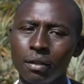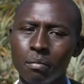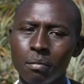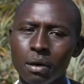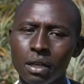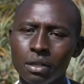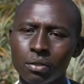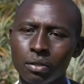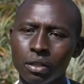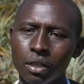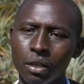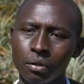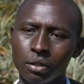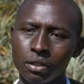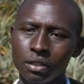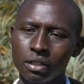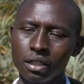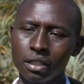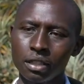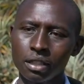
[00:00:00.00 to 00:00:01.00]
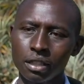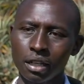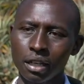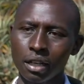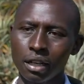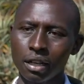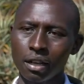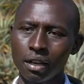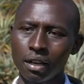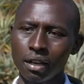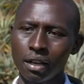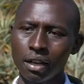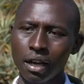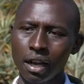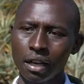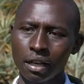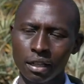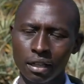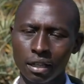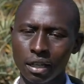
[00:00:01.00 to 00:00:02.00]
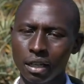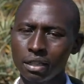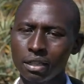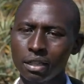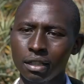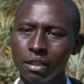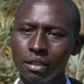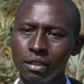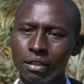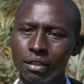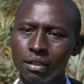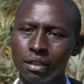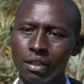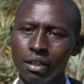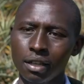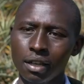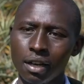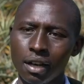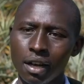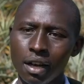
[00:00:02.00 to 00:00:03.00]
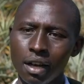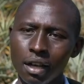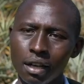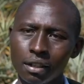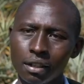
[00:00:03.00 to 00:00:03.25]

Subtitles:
But when I was teaching agriculture, I